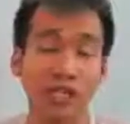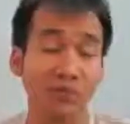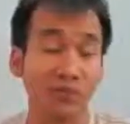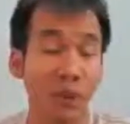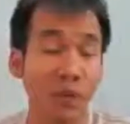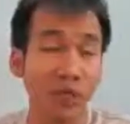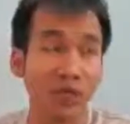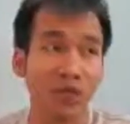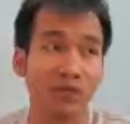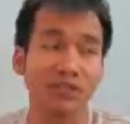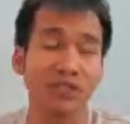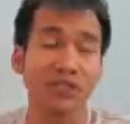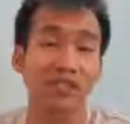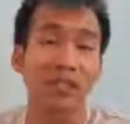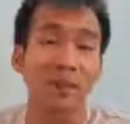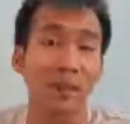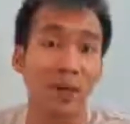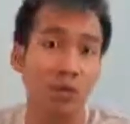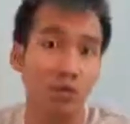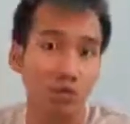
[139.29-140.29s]
especially if it's
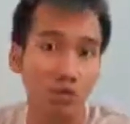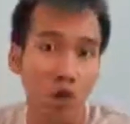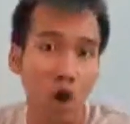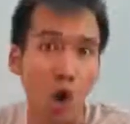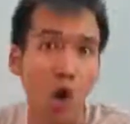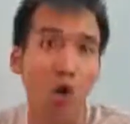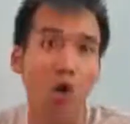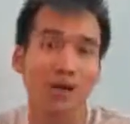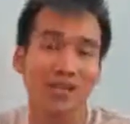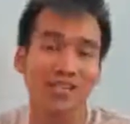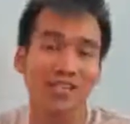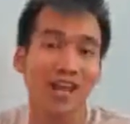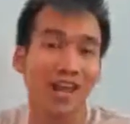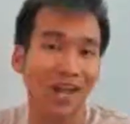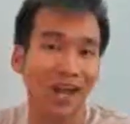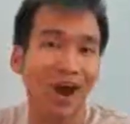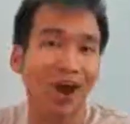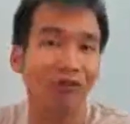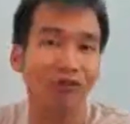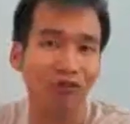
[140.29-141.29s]
somebody you know or it's
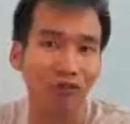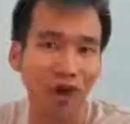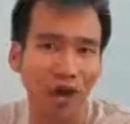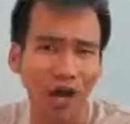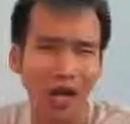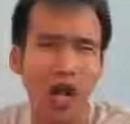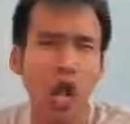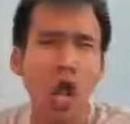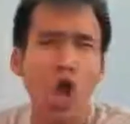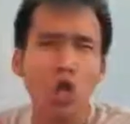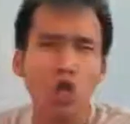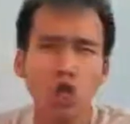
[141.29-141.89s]
like a friend,